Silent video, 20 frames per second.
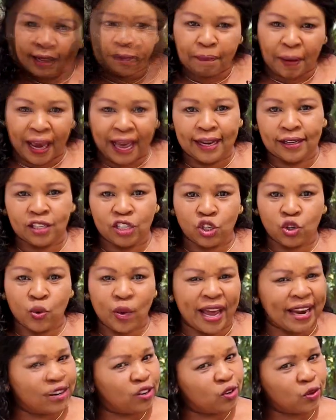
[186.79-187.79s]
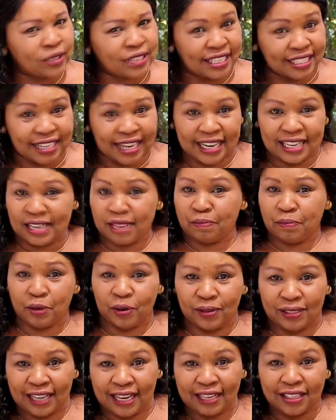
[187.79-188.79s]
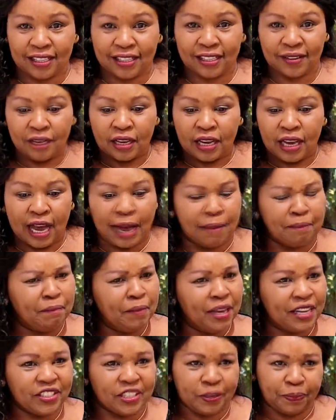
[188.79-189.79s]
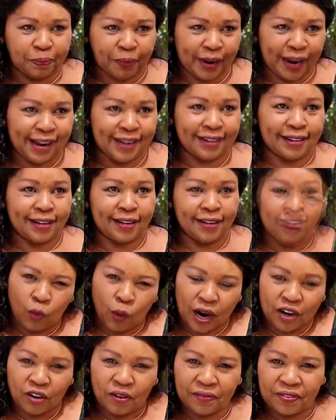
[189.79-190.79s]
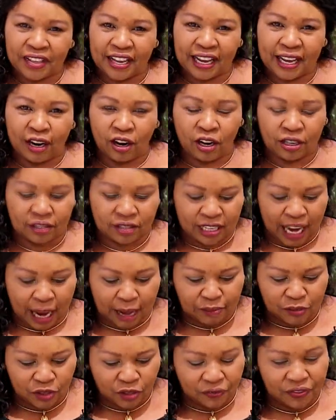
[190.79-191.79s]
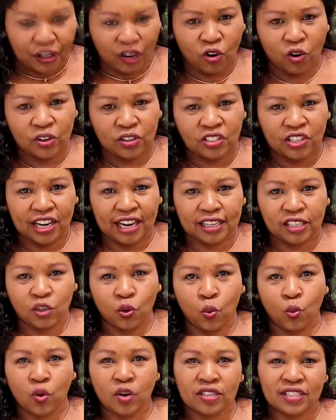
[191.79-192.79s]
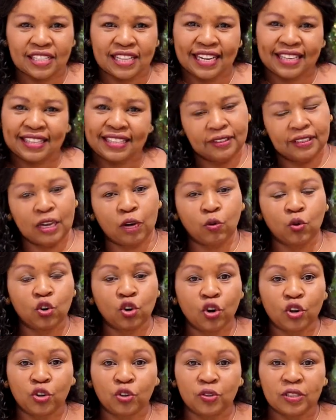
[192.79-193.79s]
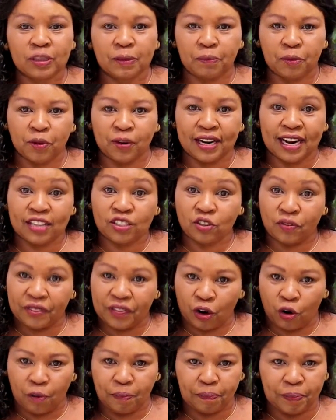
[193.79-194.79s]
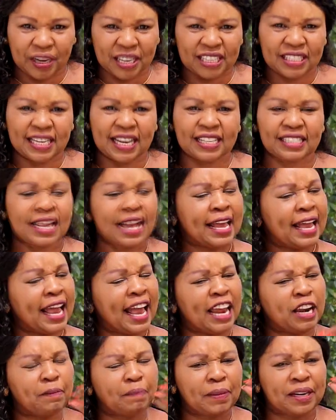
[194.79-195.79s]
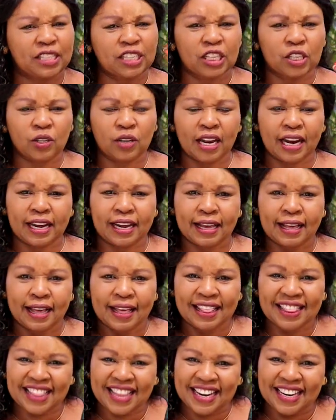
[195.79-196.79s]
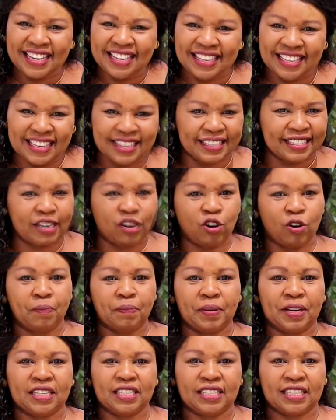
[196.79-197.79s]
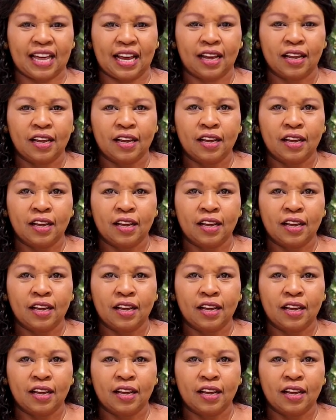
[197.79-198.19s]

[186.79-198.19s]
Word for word: paid to endorse a certain product, a major brand. One of the terms of the contract was that they could not use the products of the competitors, and particularly the leading competitor,